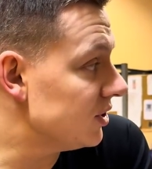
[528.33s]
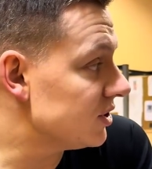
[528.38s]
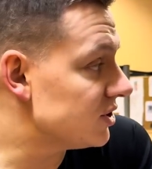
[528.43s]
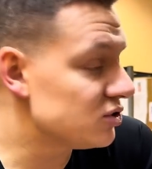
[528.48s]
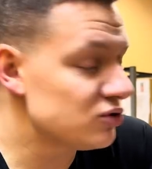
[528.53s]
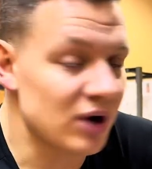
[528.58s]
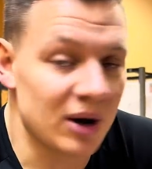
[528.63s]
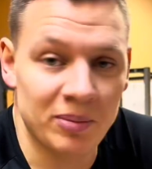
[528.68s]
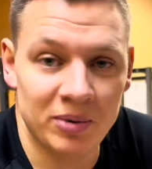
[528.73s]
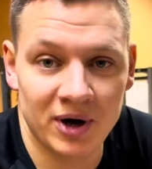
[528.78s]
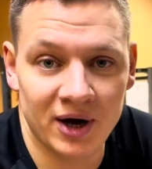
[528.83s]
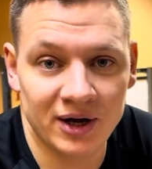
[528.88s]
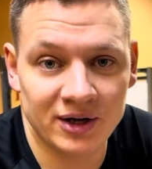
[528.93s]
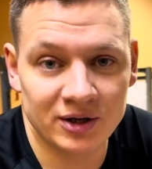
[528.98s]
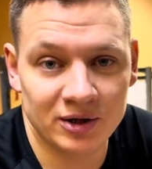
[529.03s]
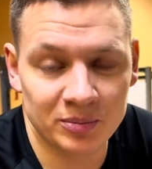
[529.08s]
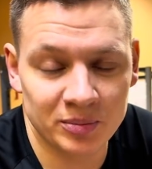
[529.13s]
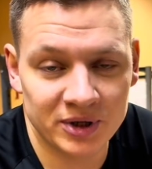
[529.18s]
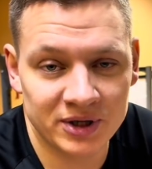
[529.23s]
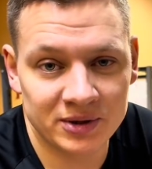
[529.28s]
strap
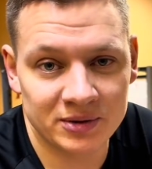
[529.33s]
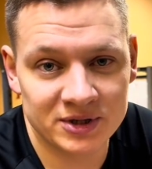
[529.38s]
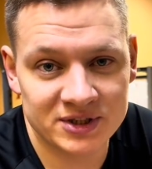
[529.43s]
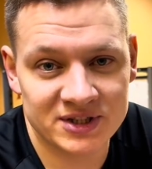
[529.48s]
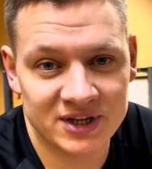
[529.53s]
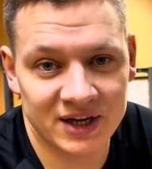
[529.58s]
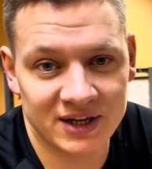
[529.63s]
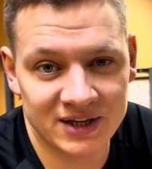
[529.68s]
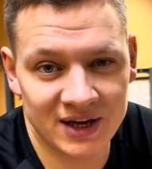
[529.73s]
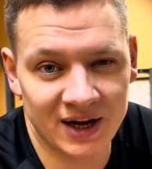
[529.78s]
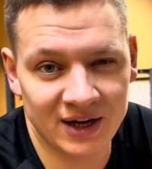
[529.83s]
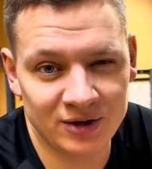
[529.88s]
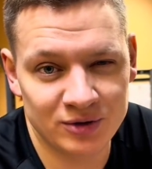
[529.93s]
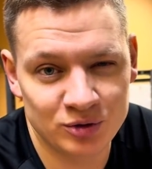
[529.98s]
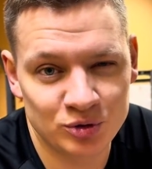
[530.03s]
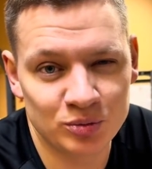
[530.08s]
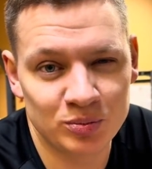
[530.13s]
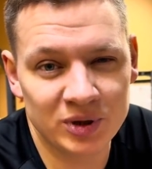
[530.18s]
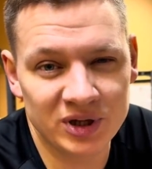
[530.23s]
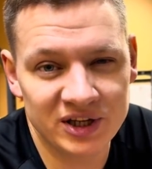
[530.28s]
handle, because I
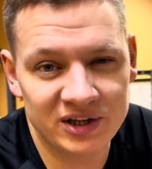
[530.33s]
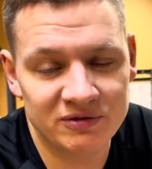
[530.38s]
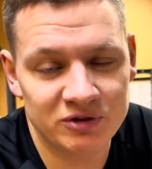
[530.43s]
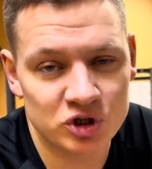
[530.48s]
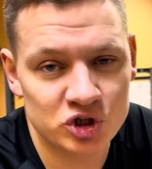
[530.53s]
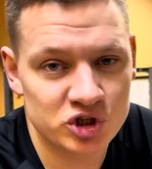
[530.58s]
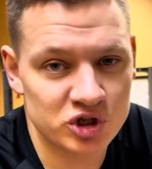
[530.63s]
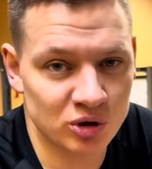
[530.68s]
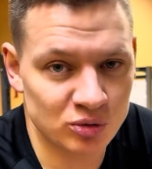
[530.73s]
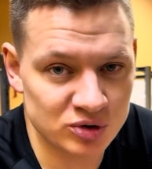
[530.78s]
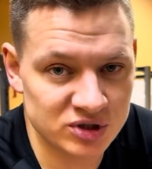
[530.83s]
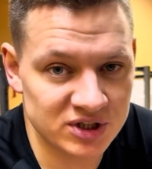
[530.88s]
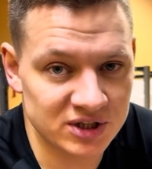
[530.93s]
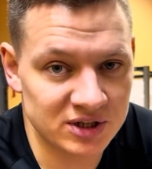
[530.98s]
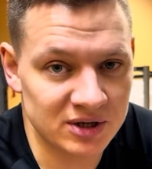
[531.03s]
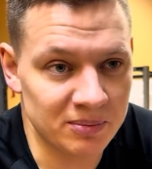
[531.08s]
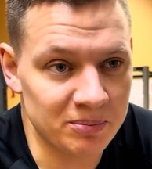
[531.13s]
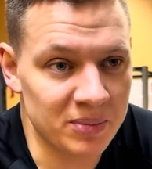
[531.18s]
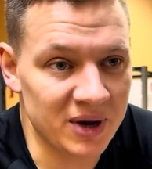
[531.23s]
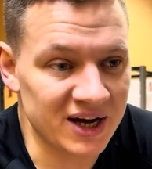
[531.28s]
do believe it shows
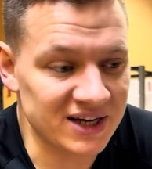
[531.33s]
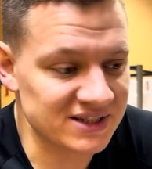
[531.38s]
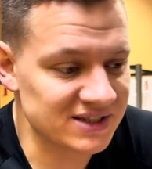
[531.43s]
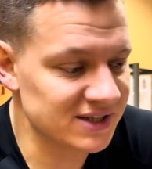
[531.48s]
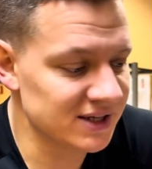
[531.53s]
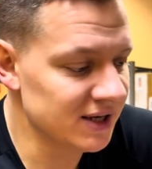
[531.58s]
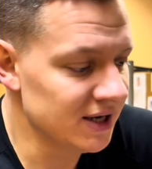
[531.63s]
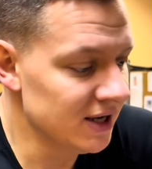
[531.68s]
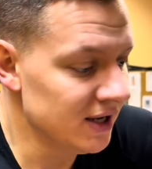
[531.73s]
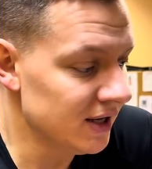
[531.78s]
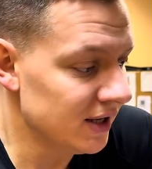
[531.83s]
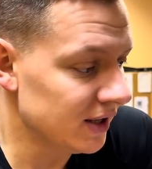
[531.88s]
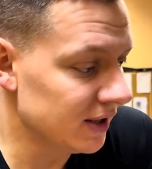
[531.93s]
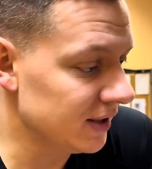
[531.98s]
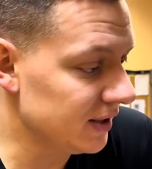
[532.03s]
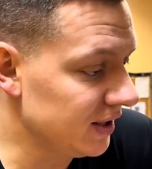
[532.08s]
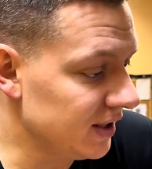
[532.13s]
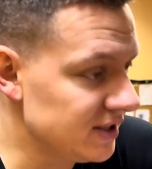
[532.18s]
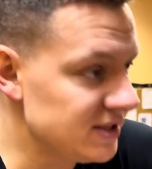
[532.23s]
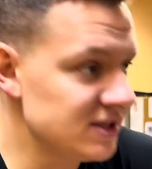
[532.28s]
it the best.
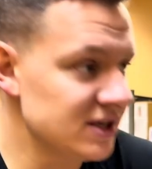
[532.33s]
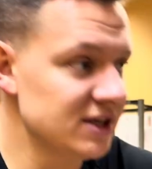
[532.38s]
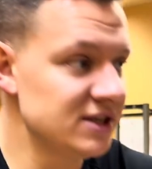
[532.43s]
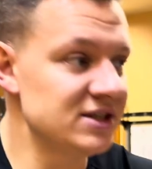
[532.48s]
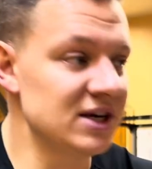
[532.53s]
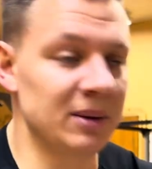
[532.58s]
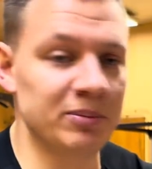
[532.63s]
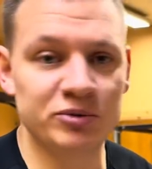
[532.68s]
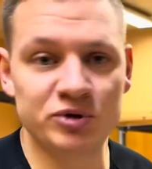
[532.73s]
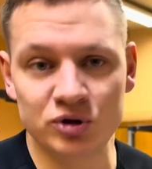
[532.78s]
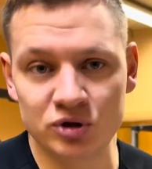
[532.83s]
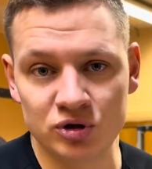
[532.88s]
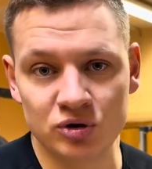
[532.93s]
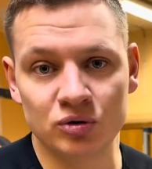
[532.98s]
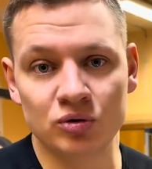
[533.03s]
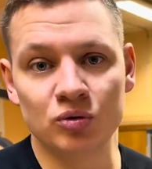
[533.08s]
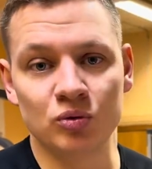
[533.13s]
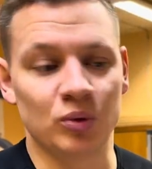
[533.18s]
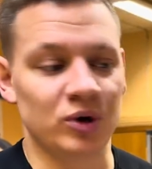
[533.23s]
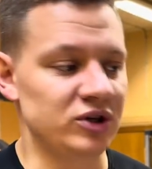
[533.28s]
It's up to
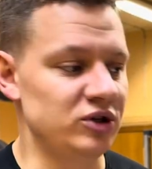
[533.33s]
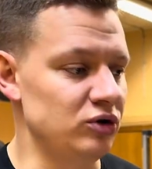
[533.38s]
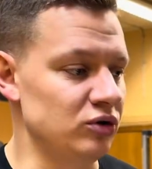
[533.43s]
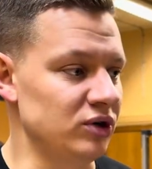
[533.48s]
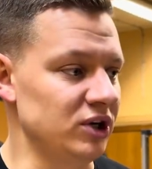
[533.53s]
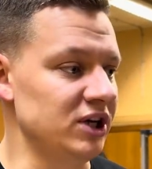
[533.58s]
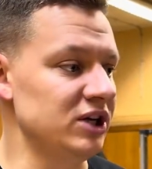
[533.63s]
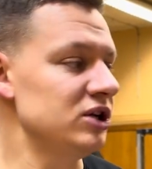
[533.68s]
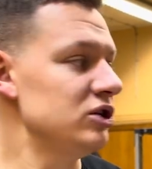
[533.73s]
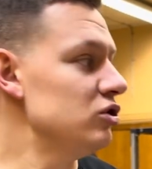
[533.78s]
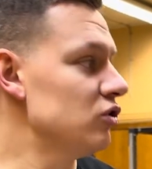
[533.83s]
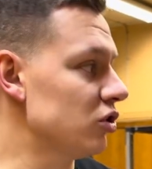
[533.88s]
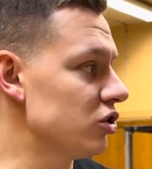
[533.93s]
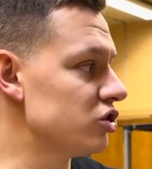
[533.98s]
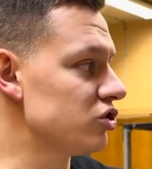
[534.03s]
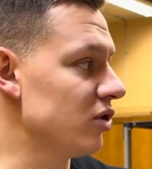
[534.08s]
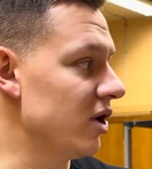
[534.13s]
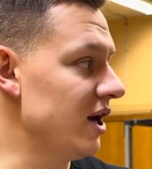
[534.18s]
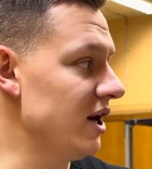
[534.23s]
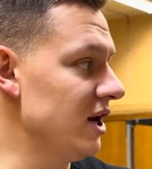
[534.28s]
you what do you need in your
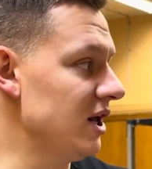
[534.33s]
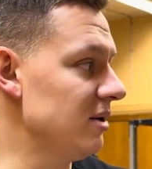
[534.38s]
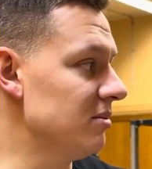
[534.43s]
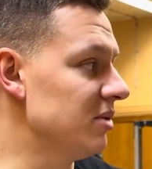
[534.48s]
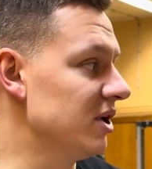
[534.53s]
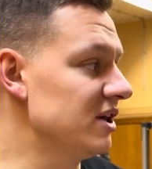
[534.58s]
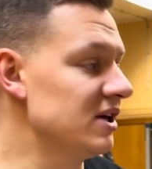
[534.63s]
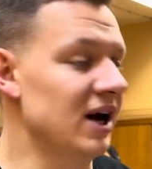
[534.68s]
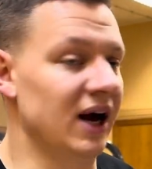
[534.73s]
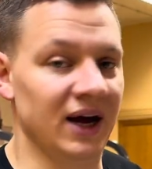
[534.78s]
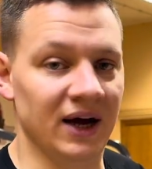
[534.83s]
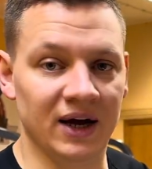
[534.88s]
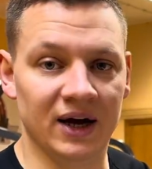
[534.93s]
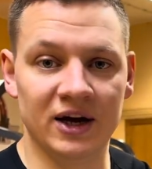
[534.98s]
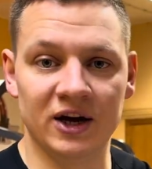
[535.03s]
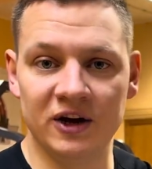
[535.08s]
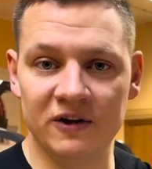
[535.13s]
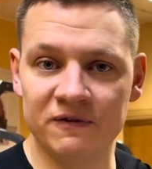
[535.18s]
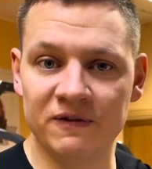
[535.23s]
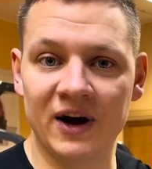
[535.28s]
training, but
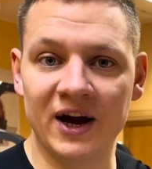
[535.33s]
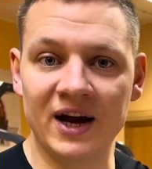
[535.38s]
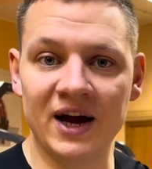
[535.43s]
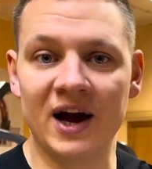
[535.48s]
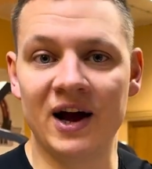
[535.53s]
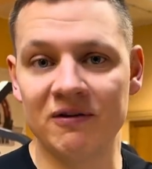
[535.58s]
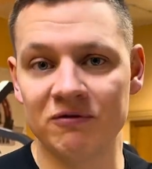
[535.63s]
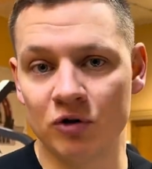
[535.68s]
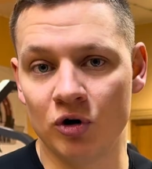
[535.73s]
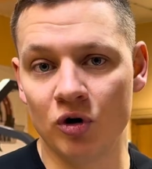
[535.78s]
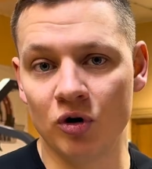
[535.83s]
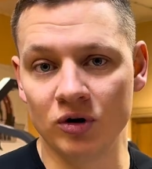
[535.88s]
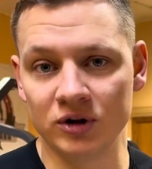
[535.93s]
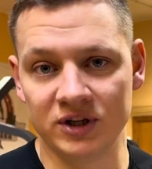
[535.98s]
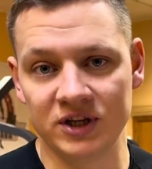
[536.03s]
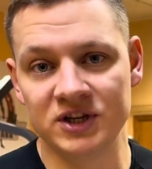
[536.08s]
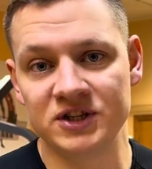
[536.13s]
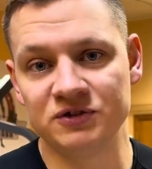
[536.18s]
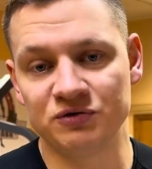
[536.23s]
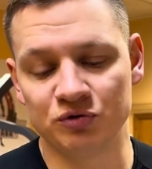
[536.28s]
if I have all
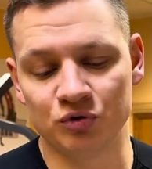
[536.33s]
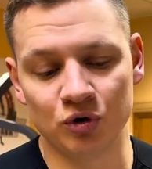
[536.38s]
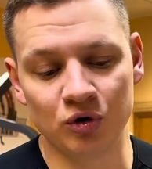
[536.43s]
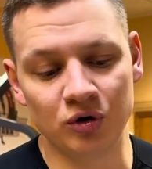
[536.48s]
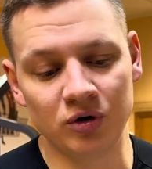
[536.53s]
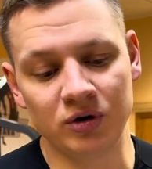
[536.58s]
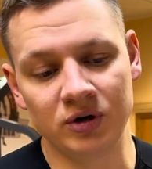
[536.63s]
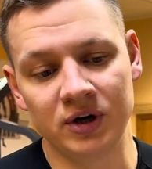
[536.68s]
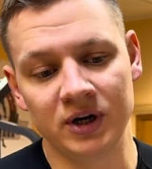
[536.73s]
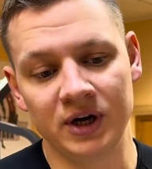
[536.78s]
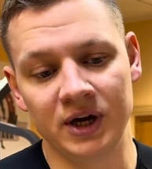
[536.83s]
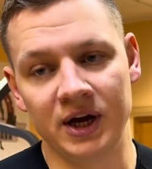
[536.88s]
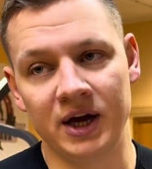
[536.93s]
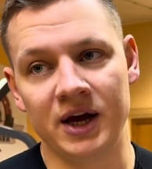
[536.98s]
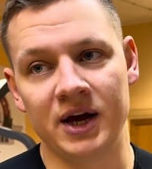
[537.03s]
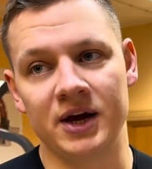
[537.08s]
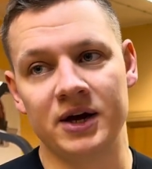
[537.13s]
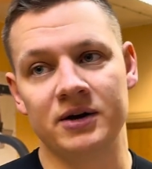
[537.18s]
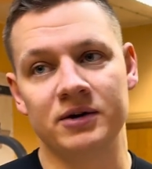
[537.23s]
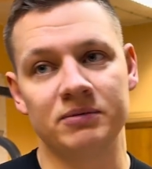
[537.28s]
these 4
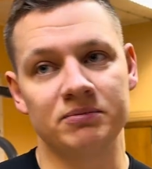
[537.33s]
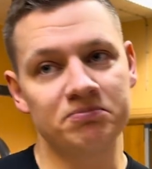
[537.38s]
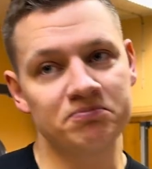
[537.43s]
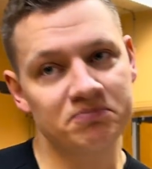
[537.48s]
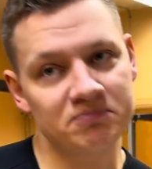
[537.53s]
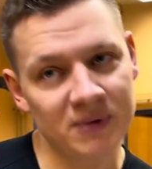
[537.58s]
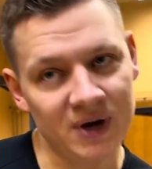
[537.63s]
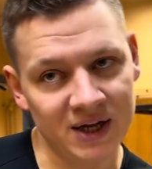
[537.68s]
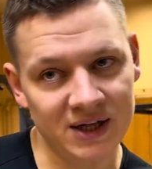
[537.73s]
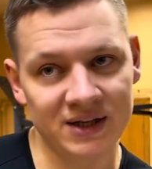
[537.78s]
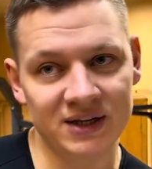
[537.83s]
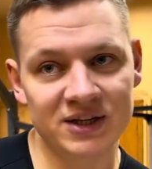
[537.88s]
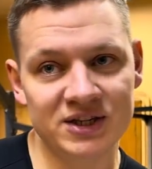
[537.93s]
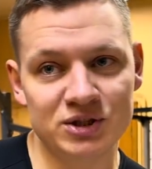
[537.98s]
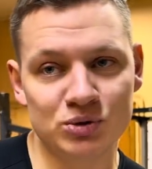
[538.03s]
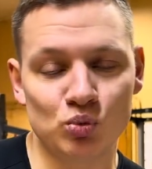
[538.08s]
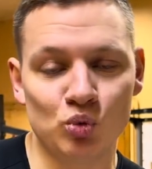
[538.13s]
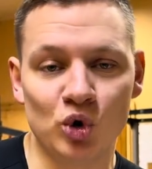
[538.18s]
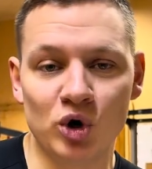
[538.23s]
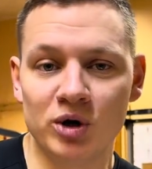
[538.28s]
and at
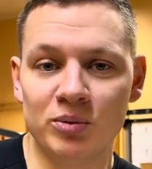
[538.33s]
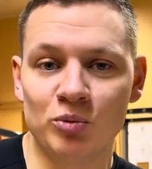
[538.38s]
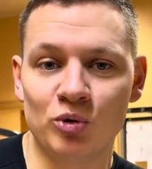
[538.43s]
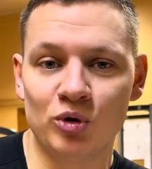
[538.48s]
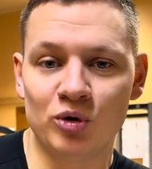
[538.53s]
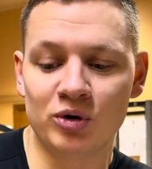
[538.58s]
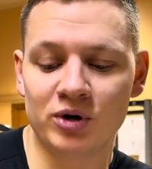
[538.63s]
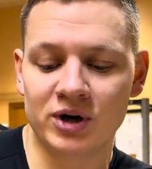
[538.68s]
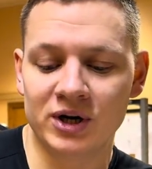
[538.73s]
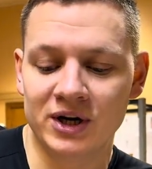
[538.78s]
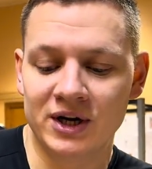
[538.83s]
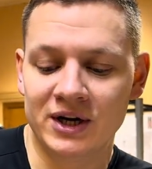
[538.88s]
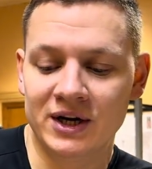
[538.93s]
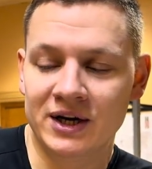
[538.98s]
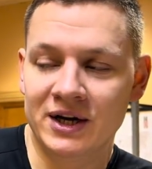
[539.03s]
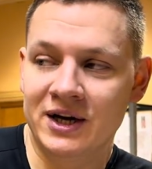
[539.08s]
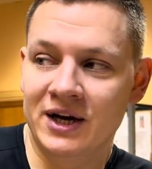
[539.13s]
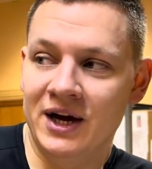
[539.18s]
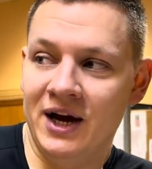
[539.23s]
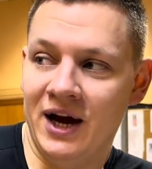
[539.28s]
least one more
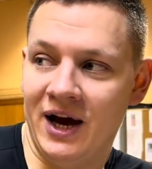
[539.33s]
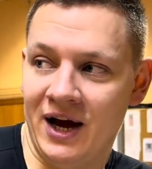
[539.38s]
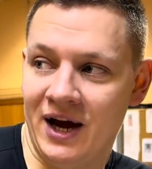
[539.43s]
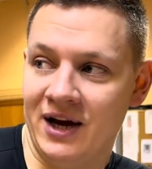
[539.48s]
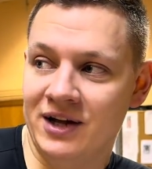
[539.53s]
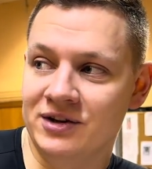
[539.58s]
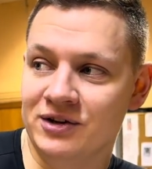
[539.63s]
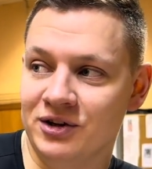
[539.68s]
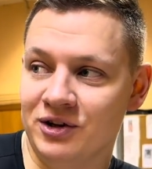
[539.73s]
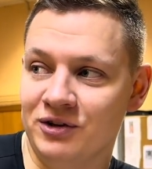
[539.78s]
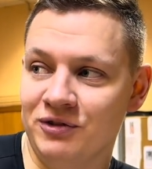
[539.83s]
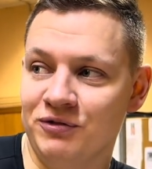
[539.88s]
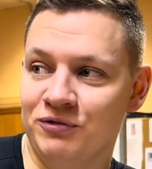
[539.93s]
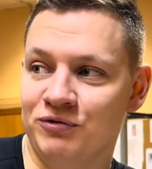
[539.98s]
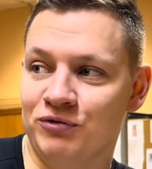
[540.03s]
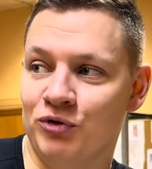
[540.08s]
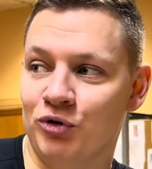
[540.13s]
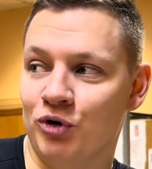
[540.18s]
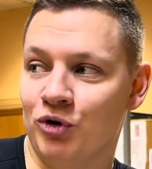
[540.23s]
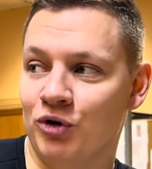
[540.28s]
handle
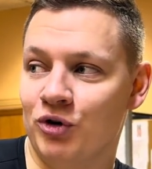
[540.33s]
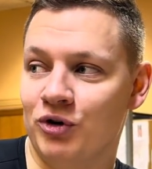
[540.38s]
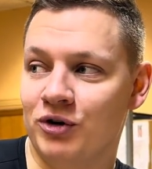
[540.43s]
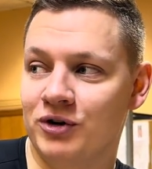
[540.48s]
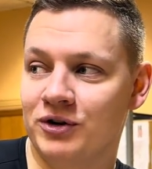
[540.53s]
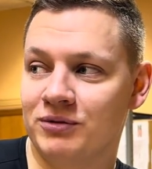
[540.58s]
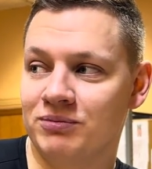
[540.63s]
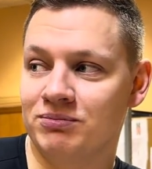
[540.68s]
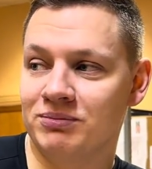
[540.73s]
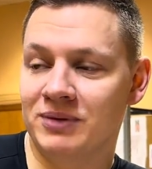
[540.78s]
for,